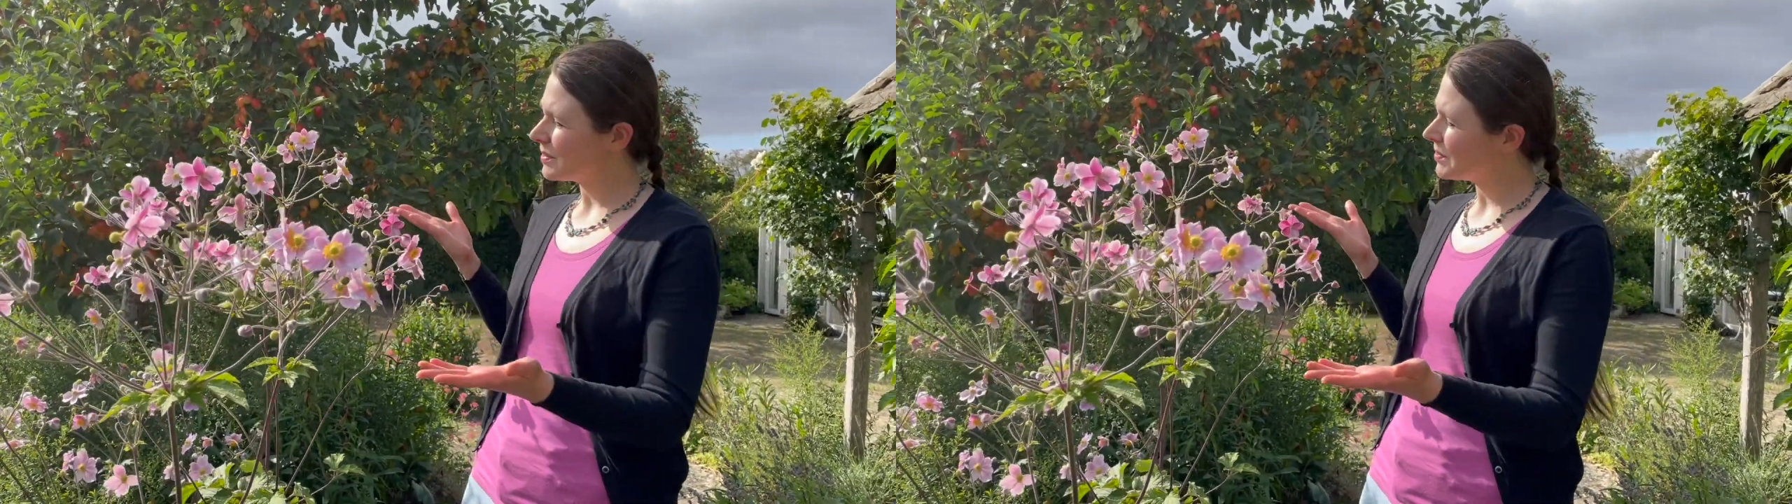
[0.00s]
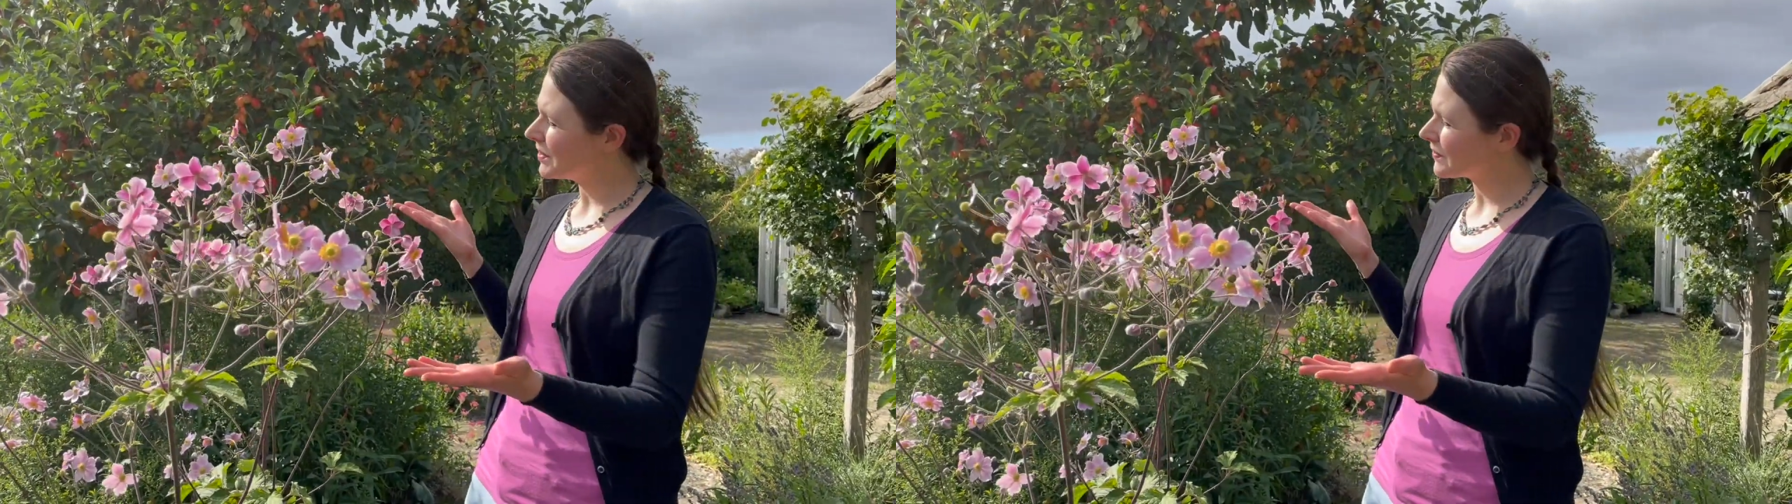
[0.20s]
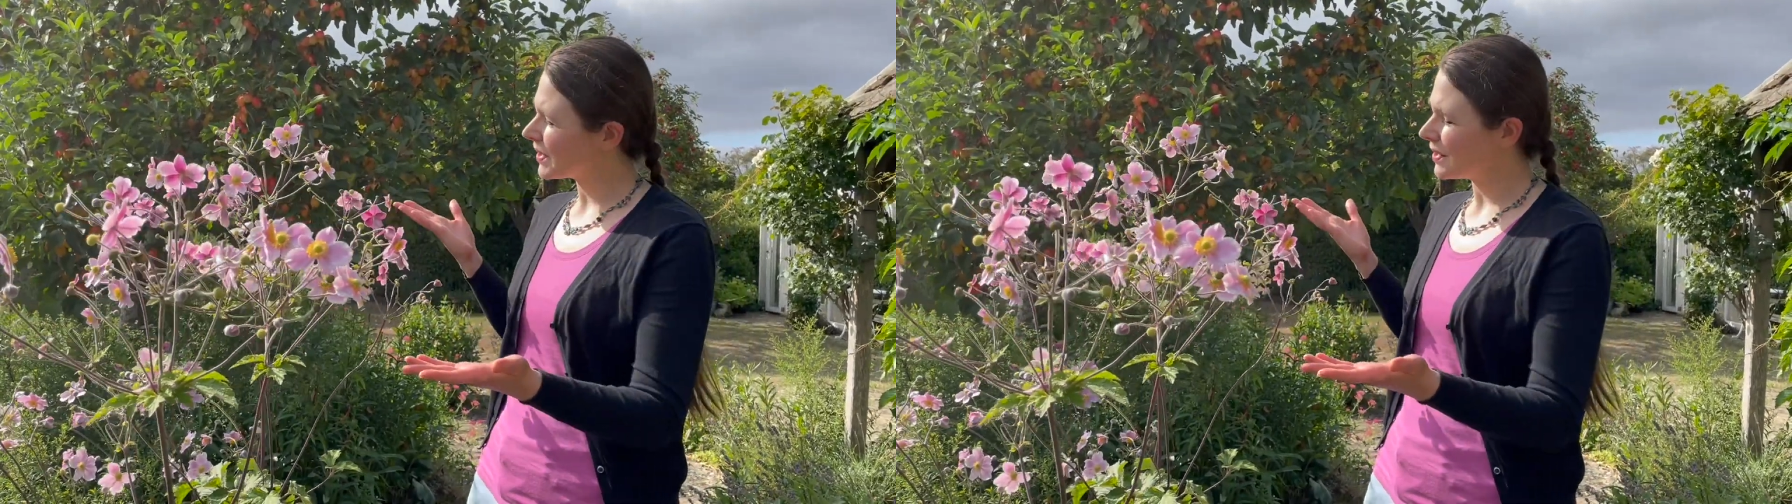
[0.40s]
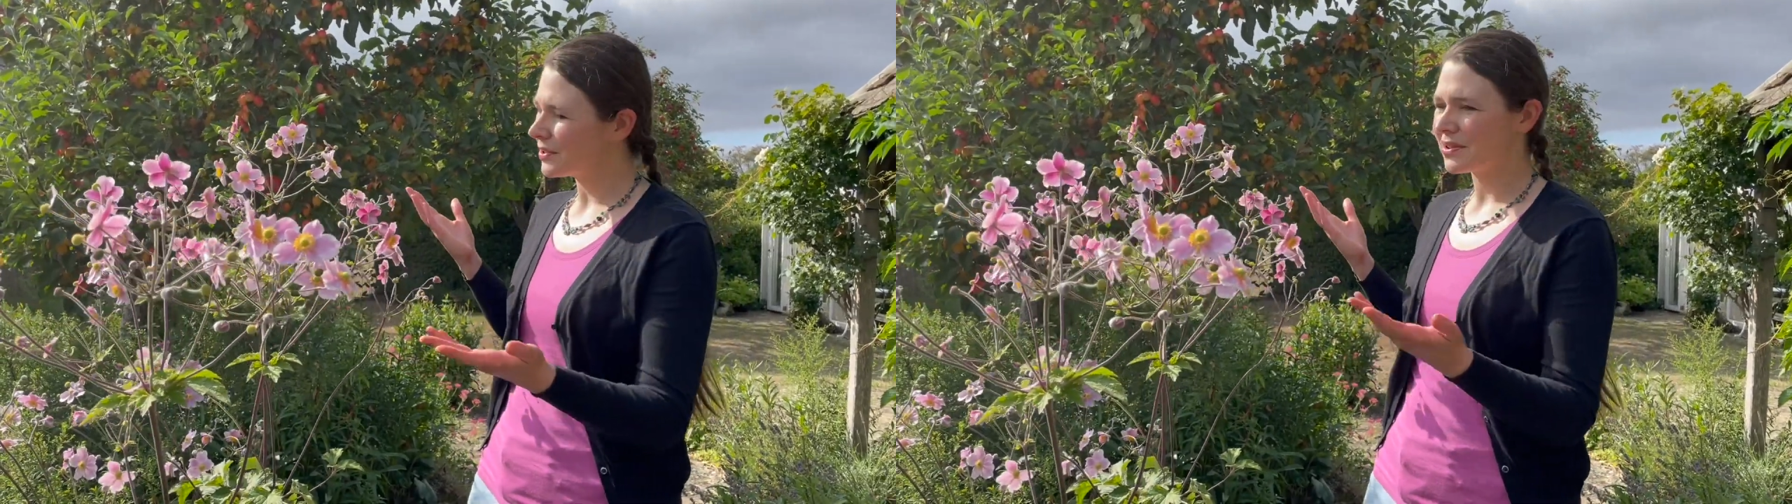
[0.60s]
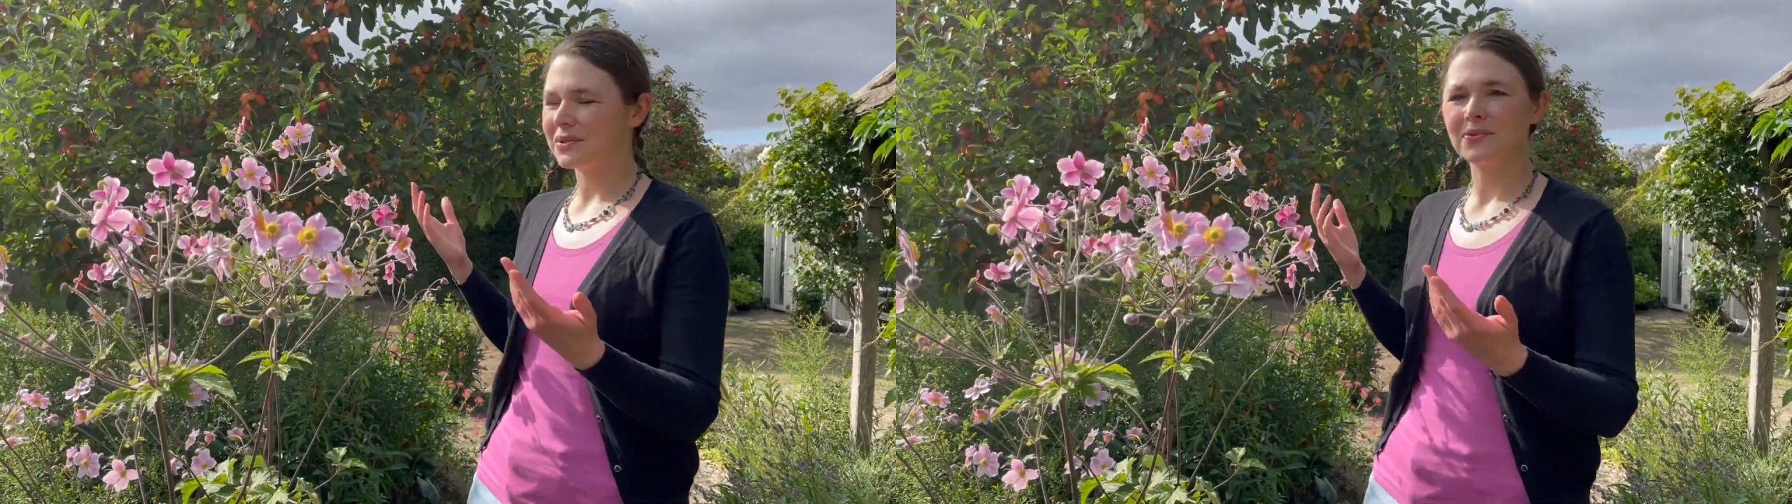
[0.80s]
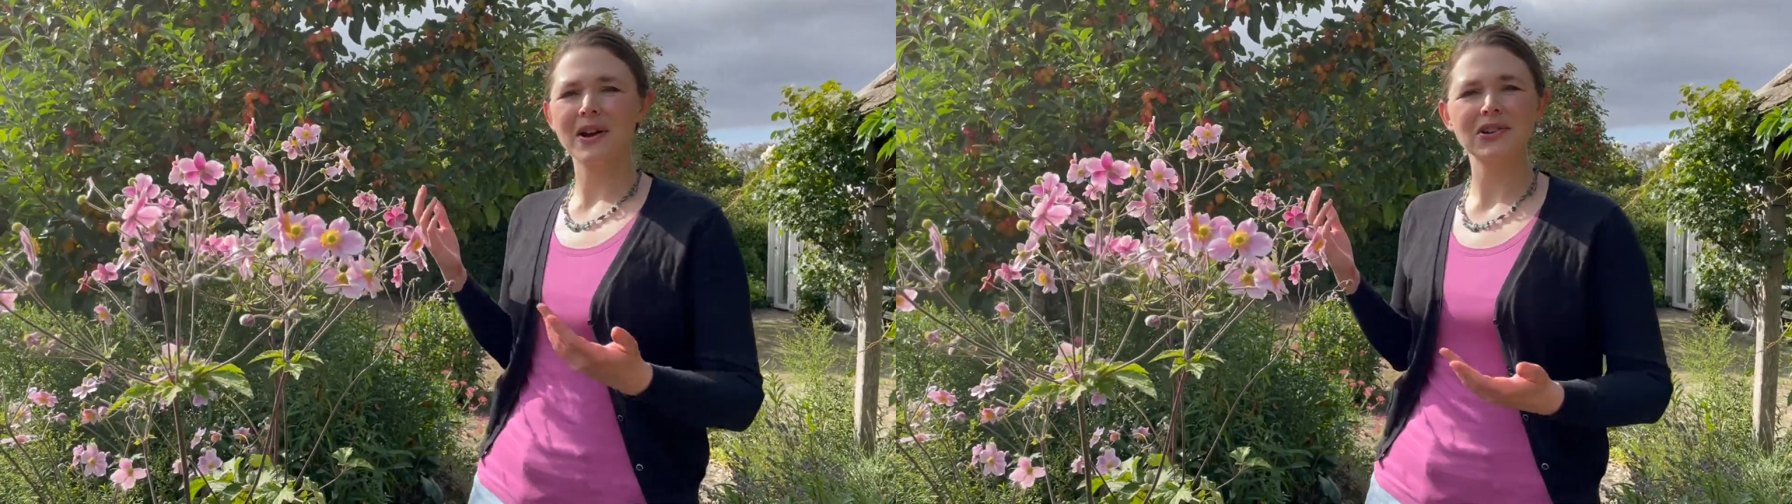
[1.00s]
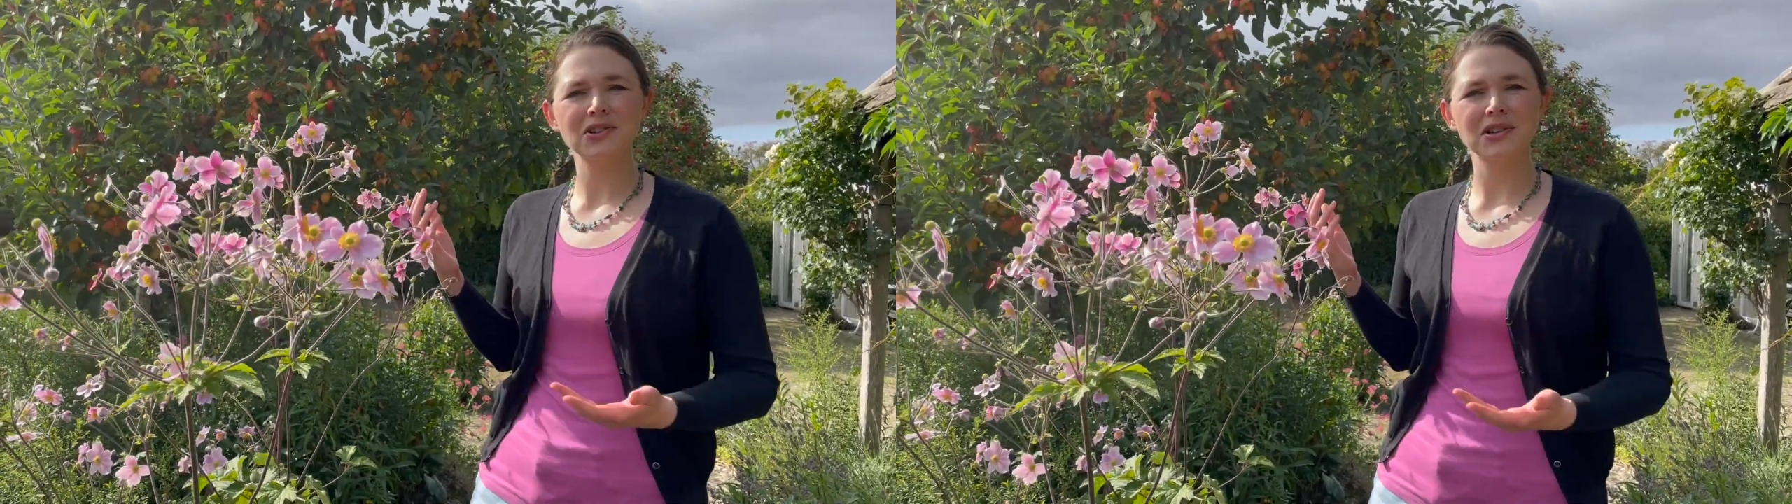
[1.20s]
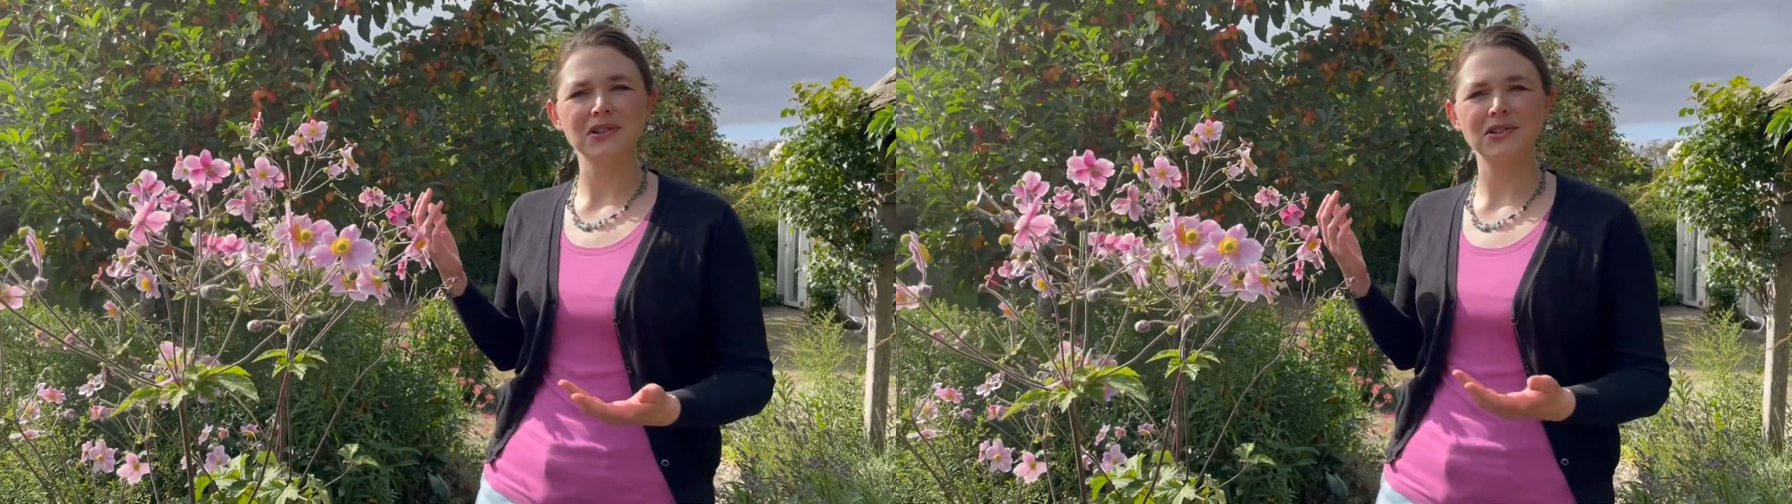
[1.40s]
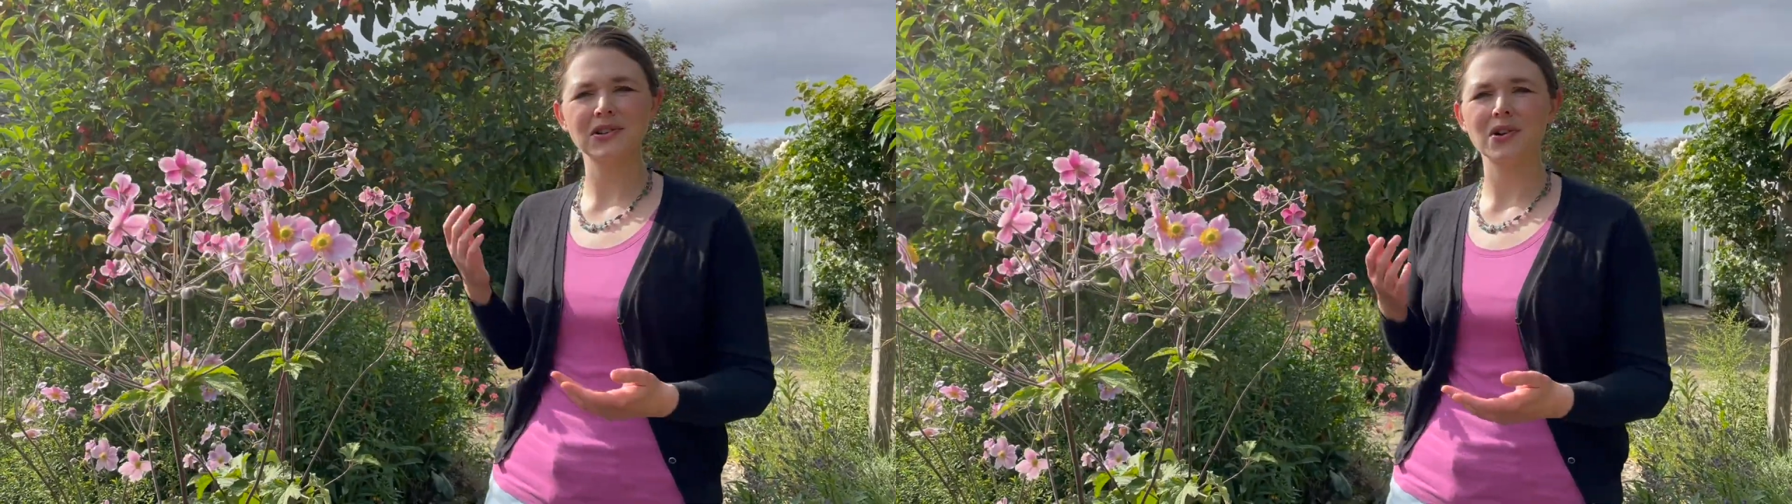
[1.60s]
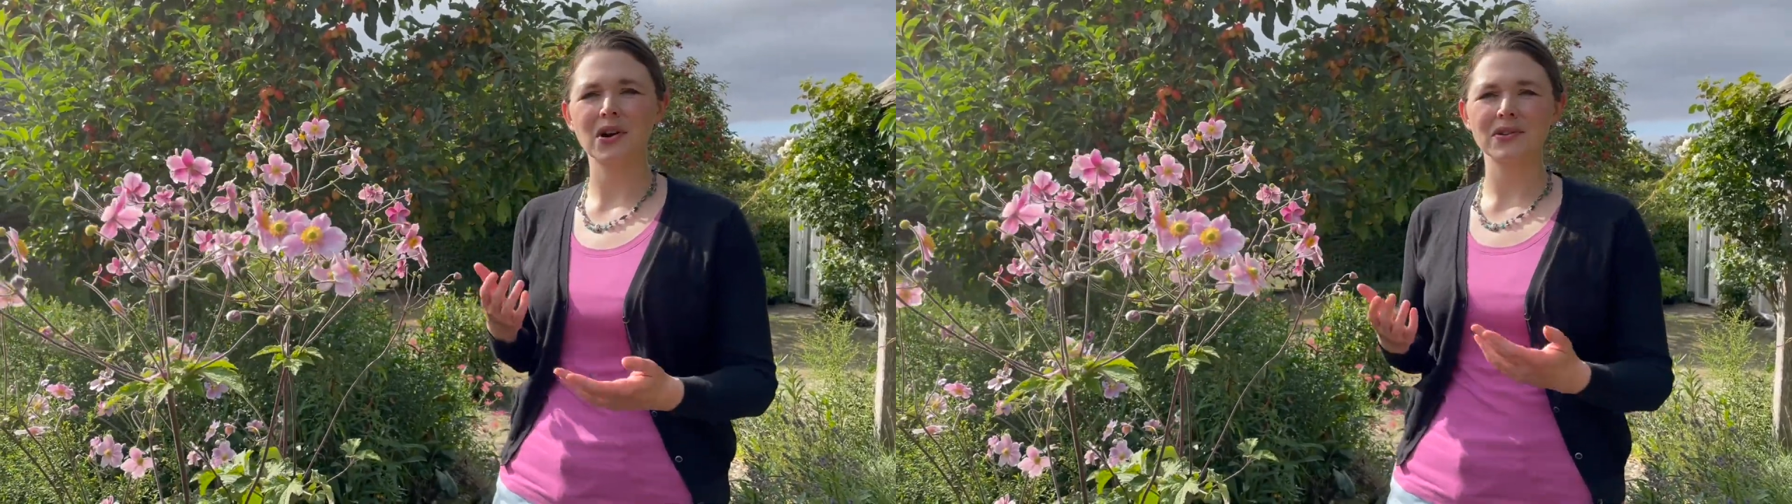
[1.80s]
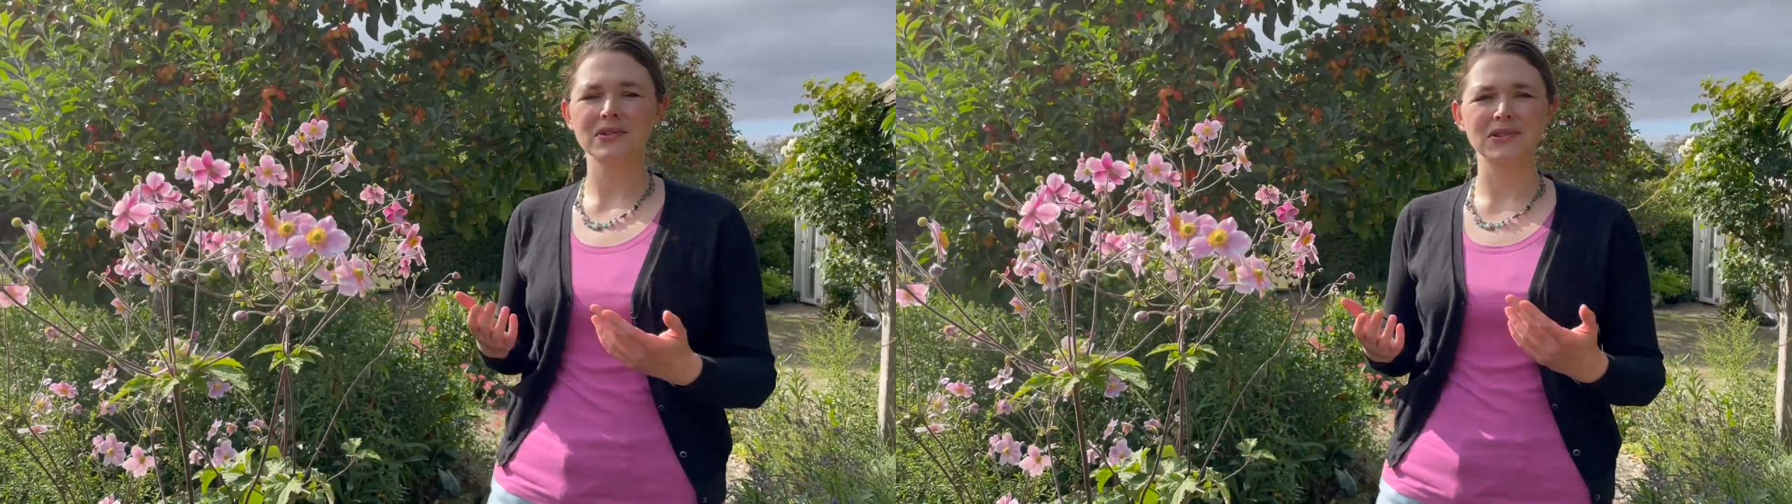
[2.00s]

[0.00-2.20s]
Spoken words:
bit of color and freshness to gardens